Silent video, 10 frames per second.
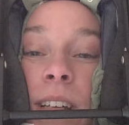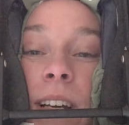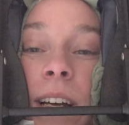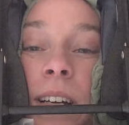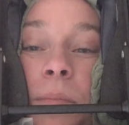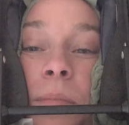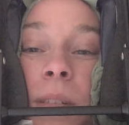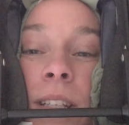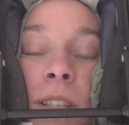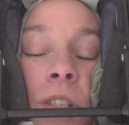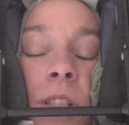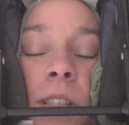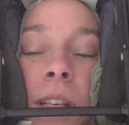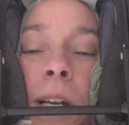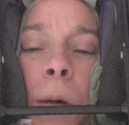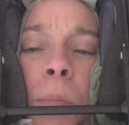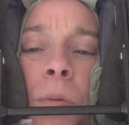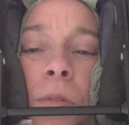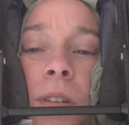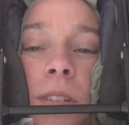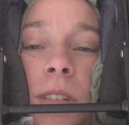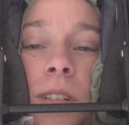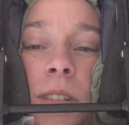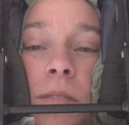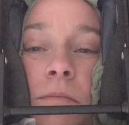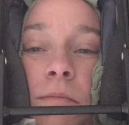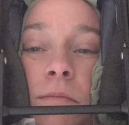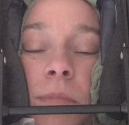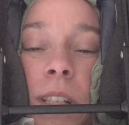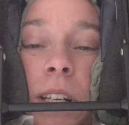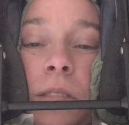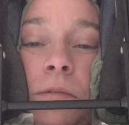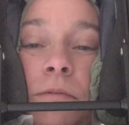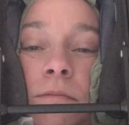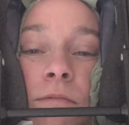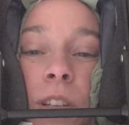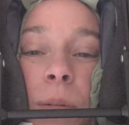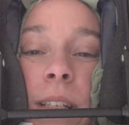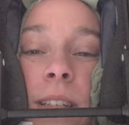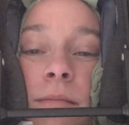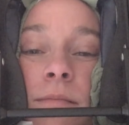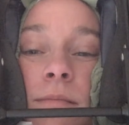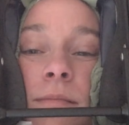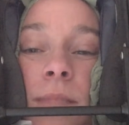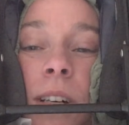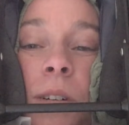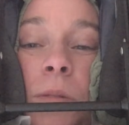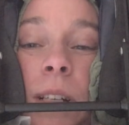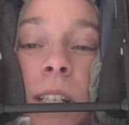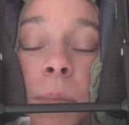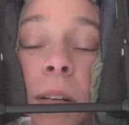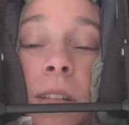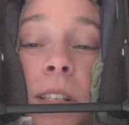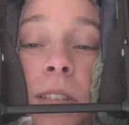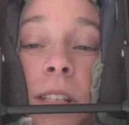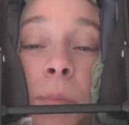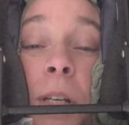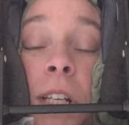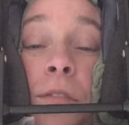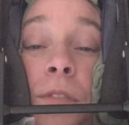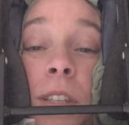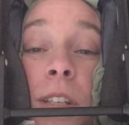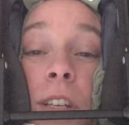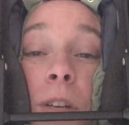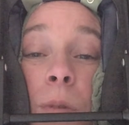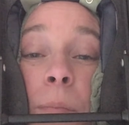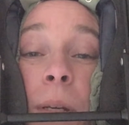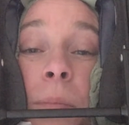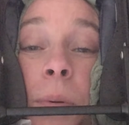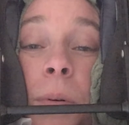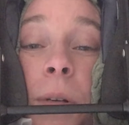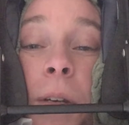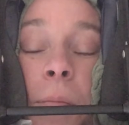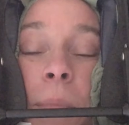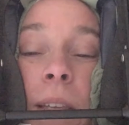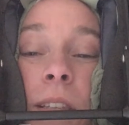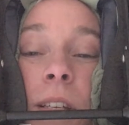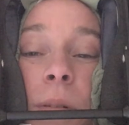It's just the couple that just kind of ruin the whole experience, especially for the newer people, the newer